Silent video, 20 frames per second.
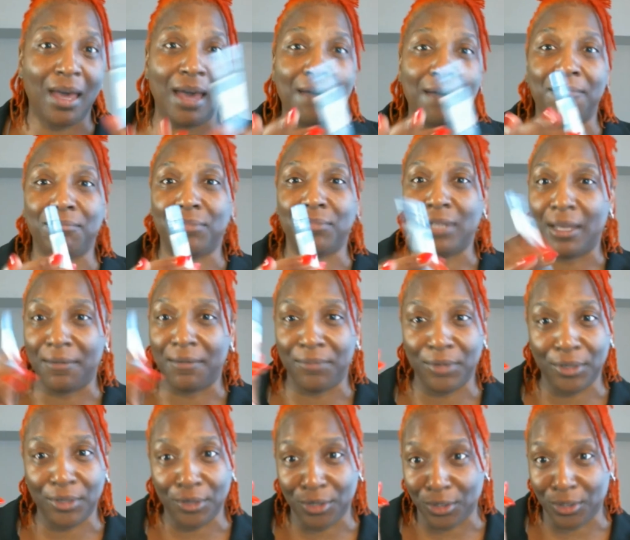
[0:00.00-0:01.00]
I'm
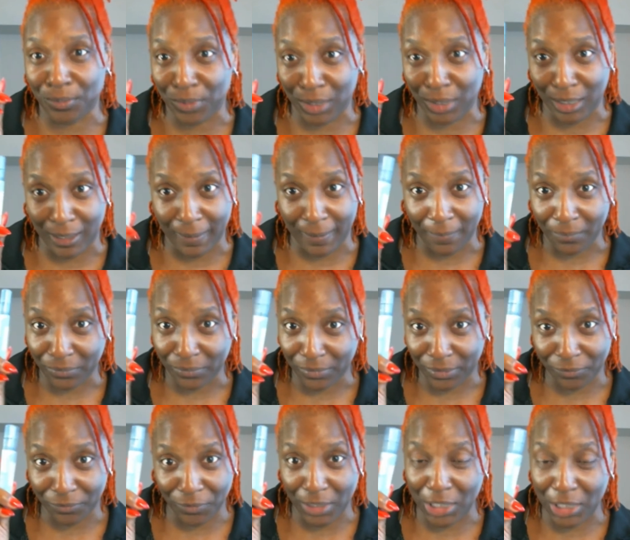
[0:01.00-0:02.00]
definitely going to be
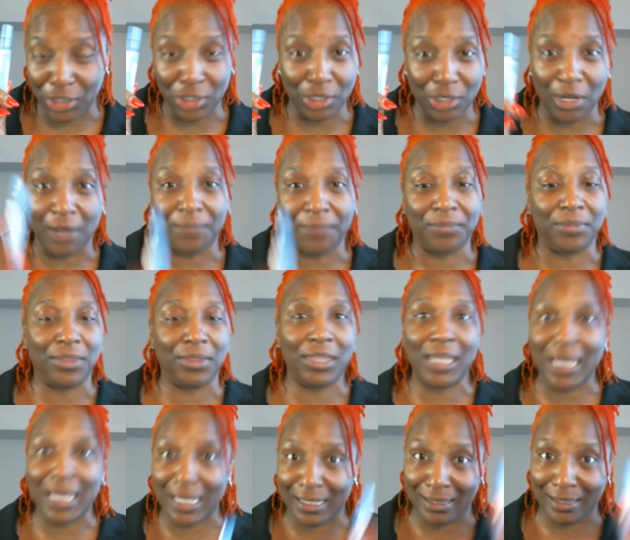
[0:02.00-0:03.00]
finishing off
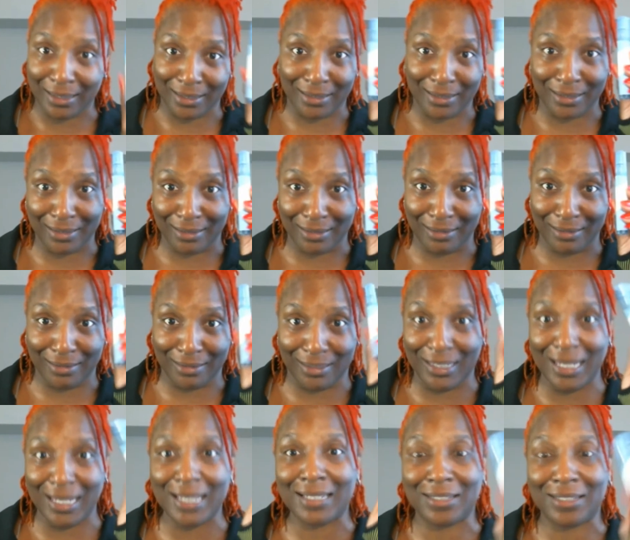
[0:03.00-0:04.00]
this
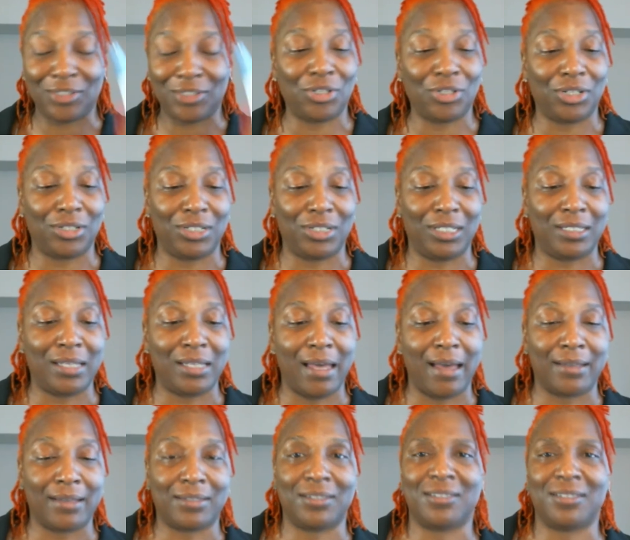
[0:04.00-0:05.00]
this sugar
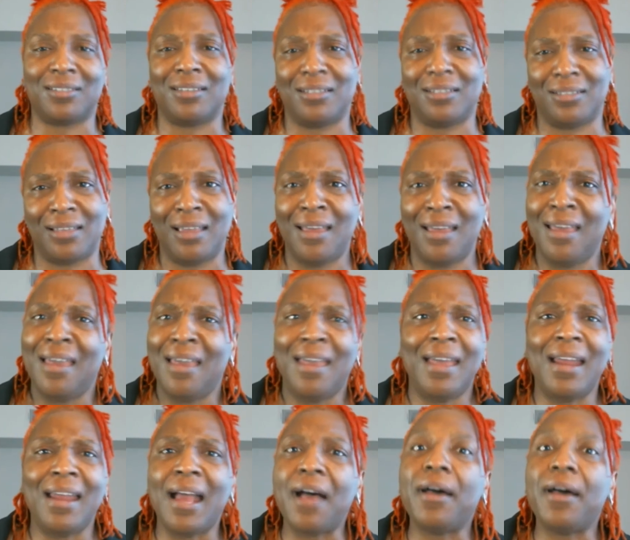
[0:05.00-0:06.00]
detox is, is
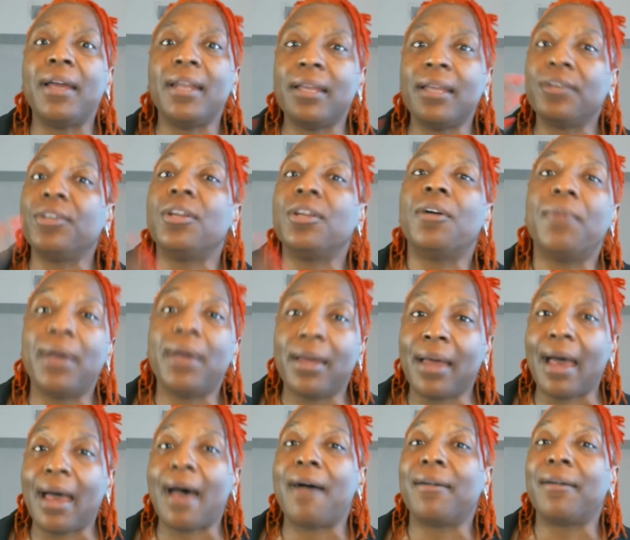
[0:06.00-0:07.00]
and I'll and I, you know what
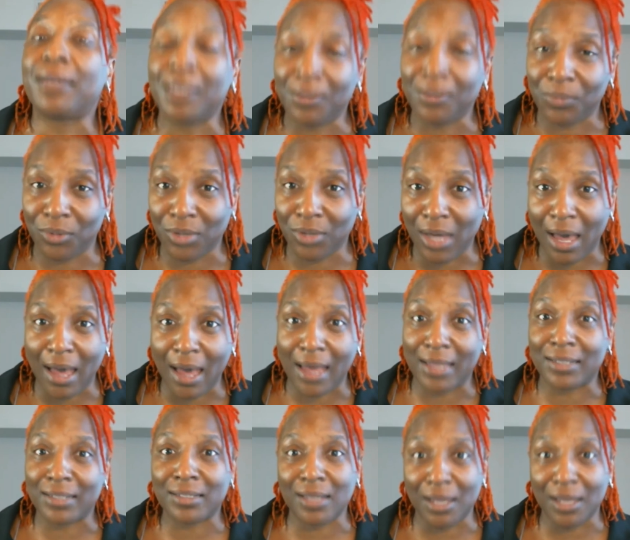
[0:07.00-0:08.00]
I'll keep you
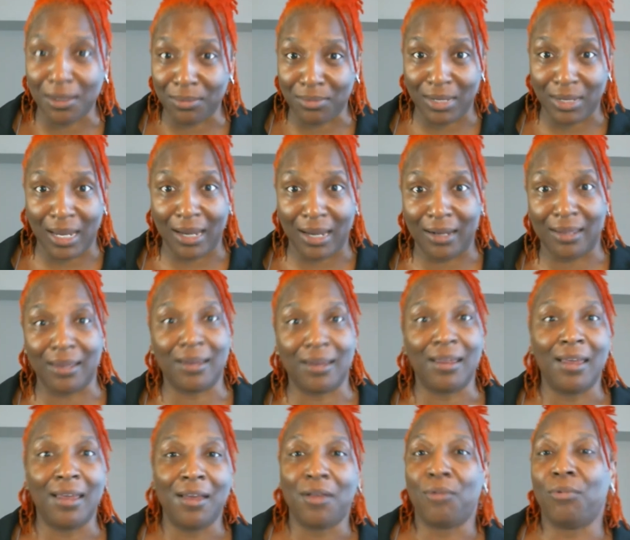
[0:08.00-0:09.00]
guys updated
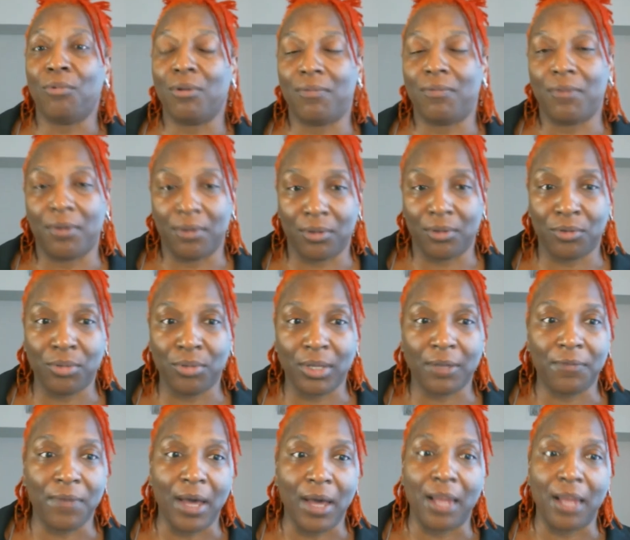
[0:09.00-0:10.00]
with a quick
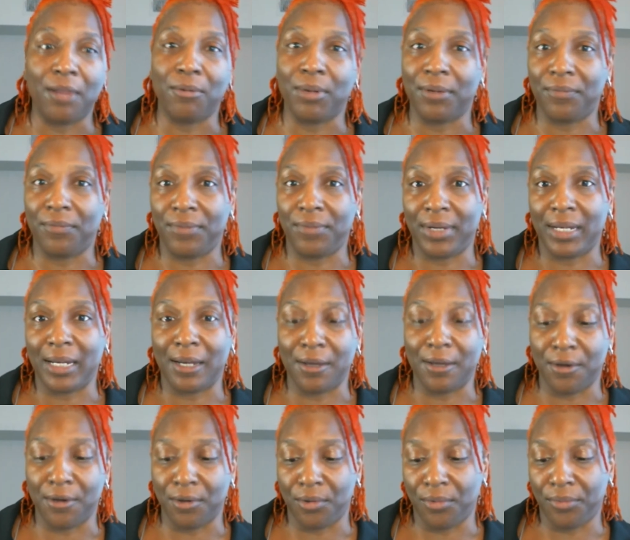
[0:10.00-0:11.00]
follow up
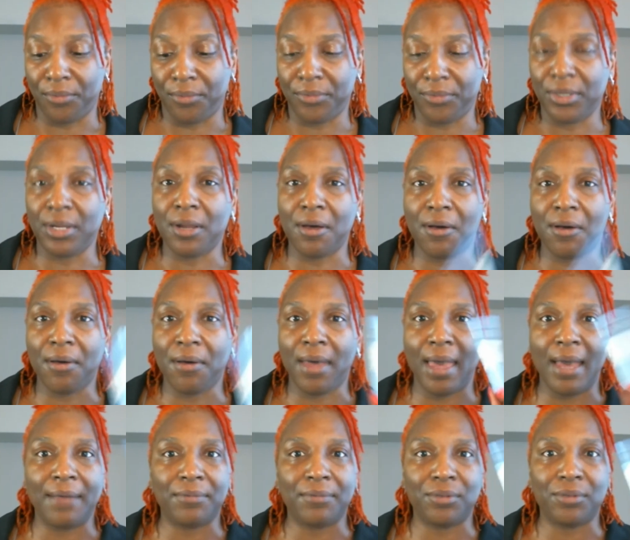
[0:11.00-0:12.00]
video you know
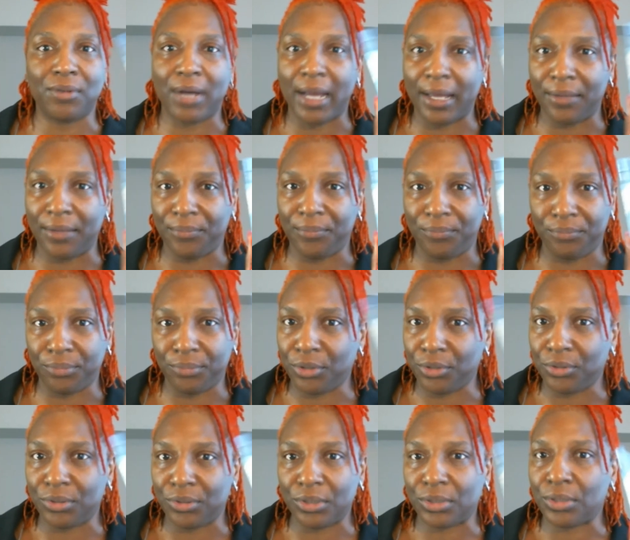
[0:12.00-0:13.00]
after I
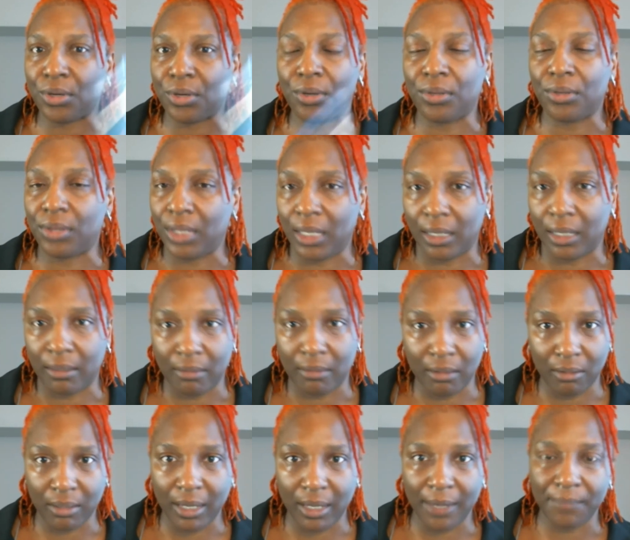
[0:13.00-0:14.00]
use this whole thing
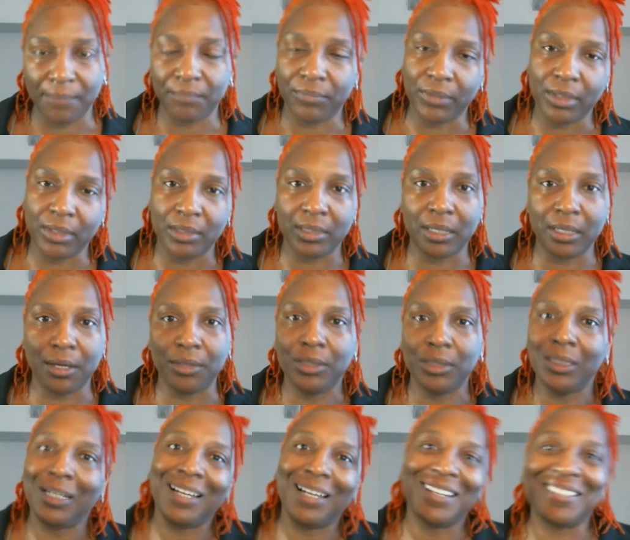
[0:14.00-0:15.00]
okay so
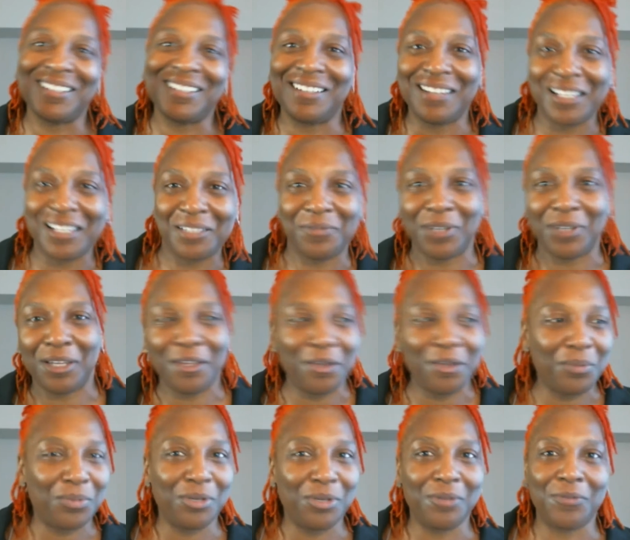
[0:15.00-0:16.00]
until the next video
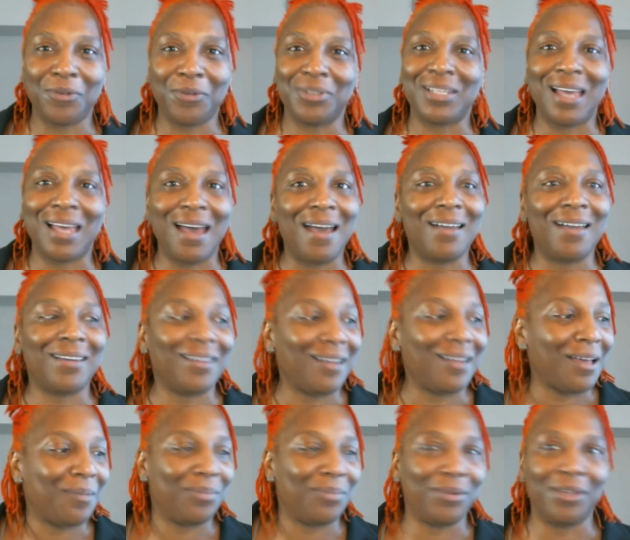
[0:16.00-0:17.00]
beautifuls I
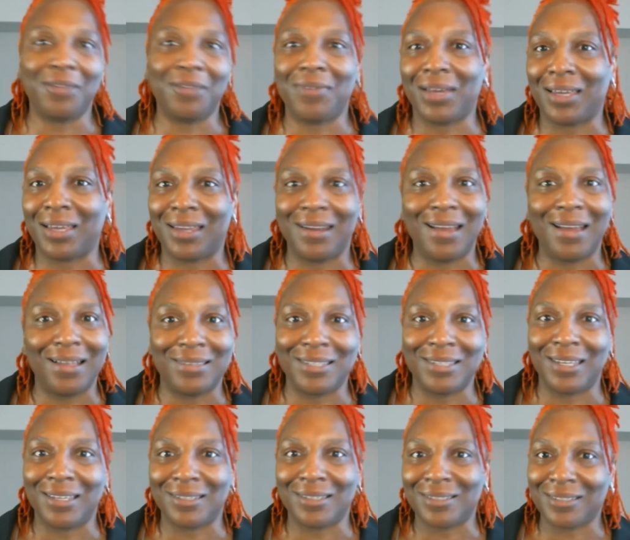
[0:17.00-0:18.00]
cannot believe I cannot
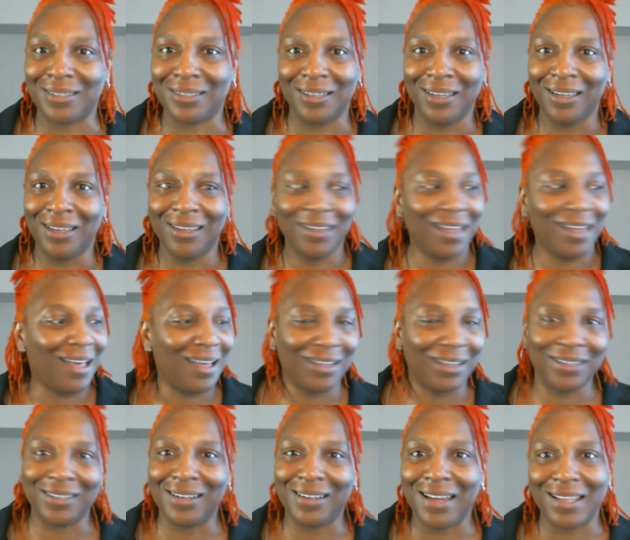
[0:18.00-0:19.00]
taste I
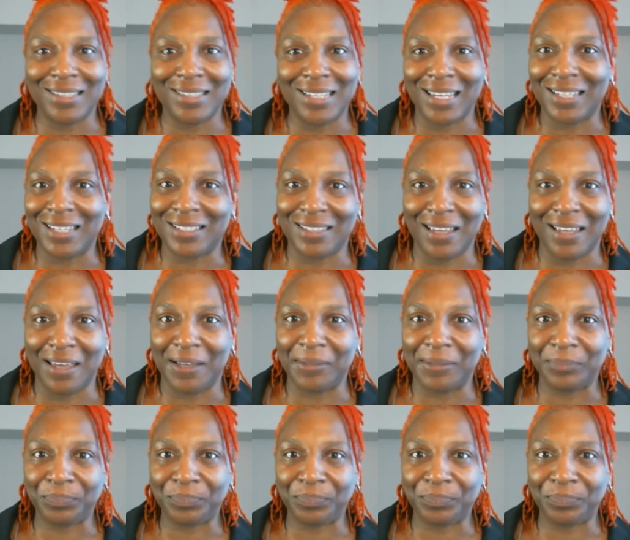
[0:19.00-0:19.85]
could not taste that